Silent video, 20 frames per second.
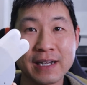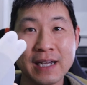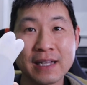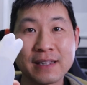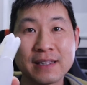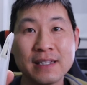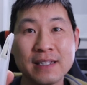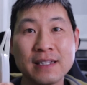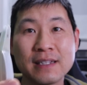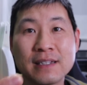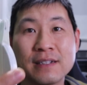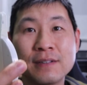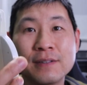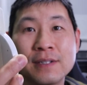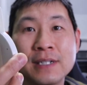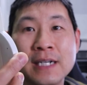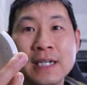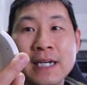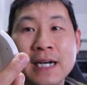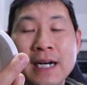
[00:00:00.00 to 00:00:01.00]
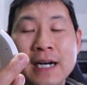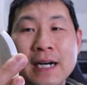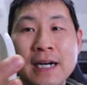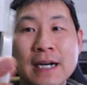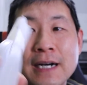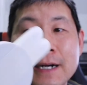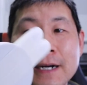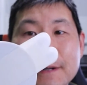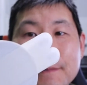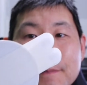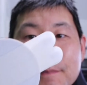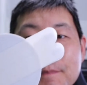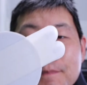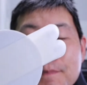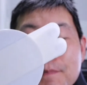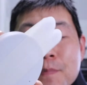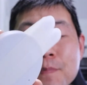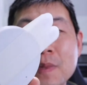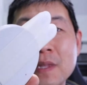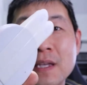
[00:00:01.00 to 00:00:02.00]
I got the little um,
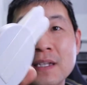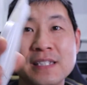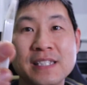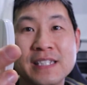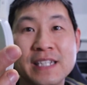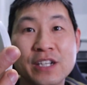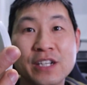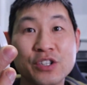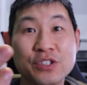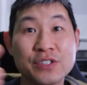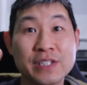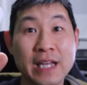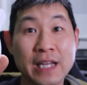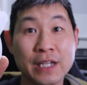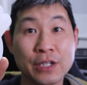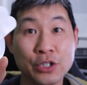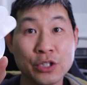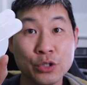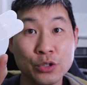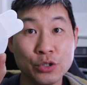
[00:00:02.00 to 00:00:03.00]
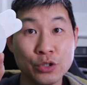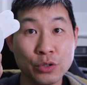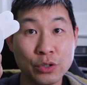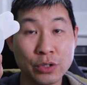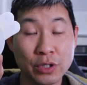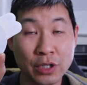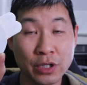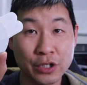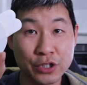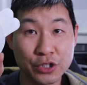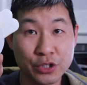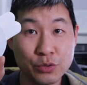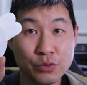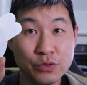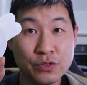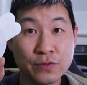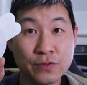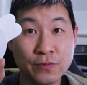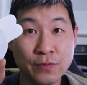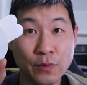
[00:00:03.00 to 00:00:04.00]
stickers that you are
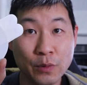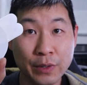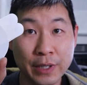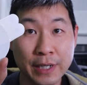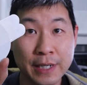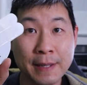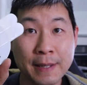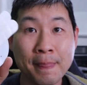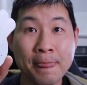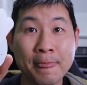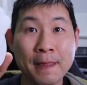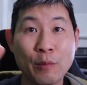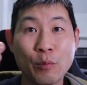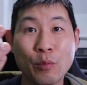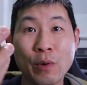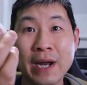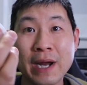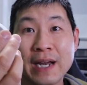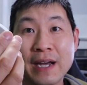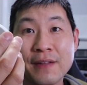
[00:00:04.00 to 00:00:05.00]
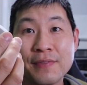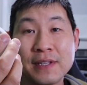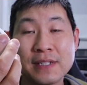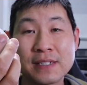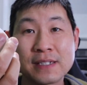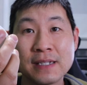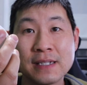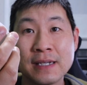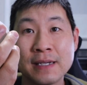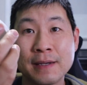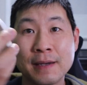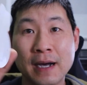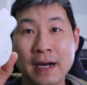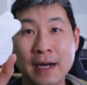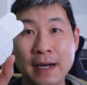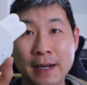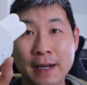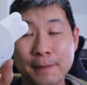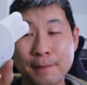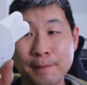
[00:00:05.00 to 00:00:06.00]
used for it right on this
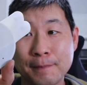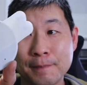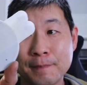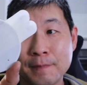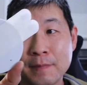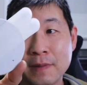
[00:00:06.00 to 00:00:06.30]
um,